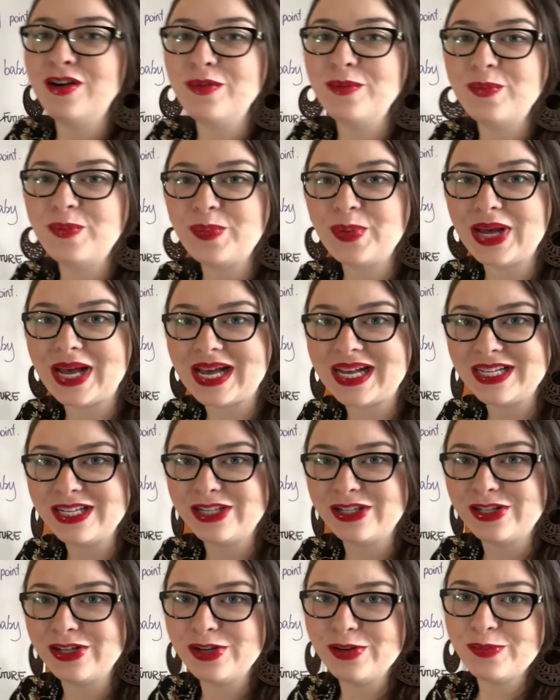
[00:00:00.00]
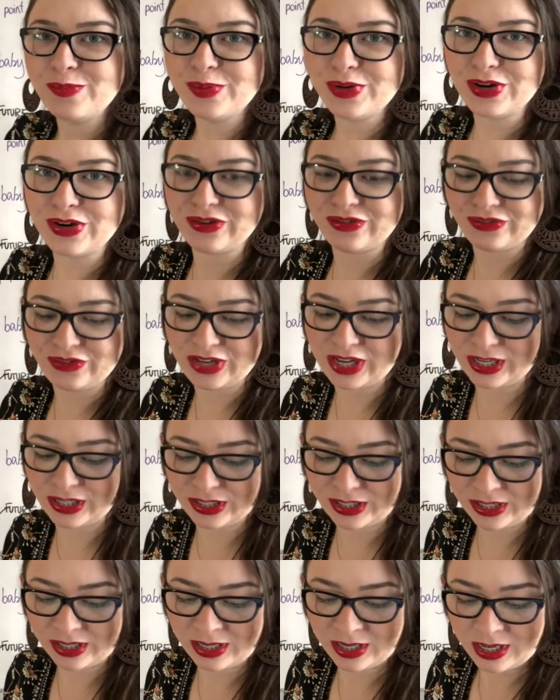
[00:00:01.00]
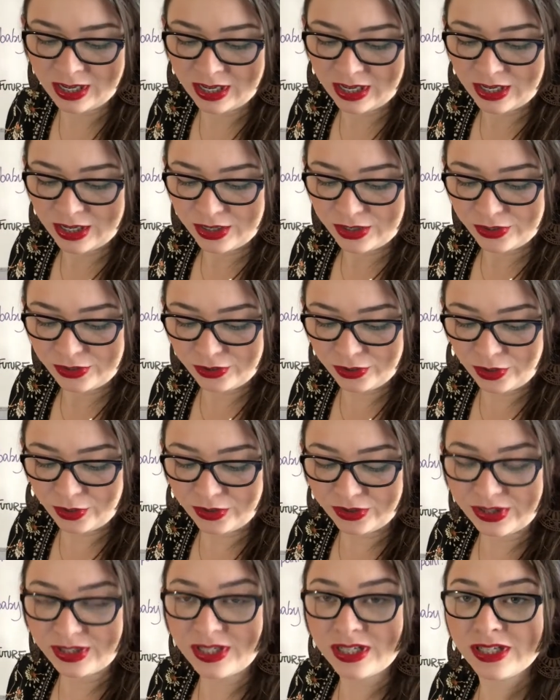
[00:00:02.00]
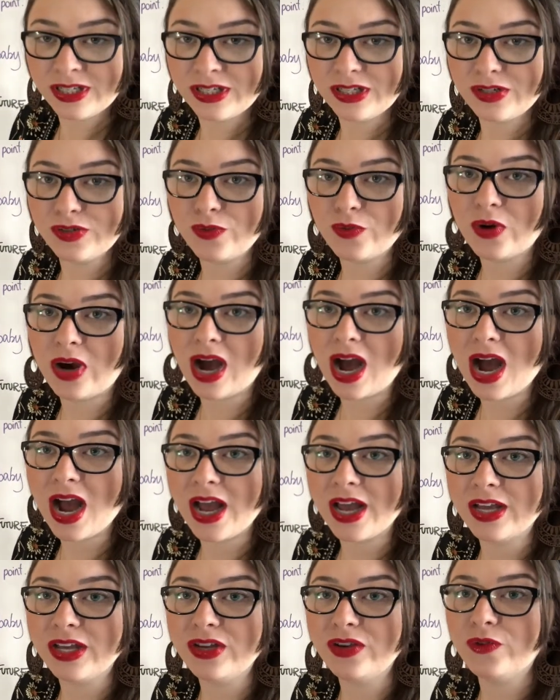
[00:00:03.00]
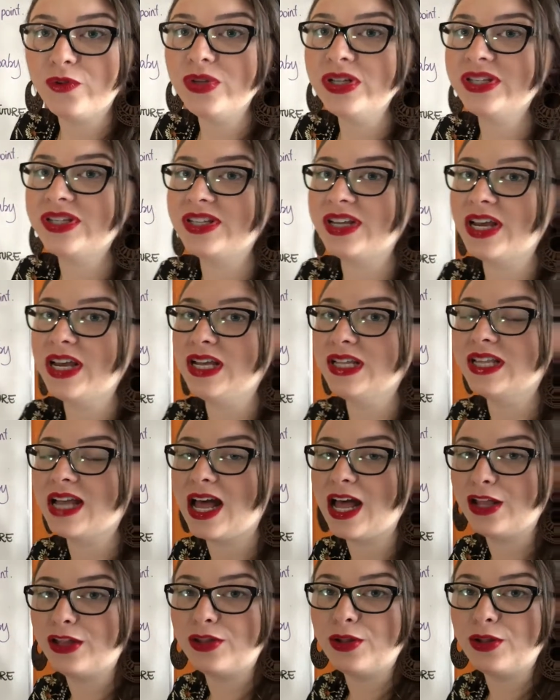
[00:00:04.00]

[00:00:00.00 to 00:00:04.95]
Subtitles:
past perfect. So this is why we say that the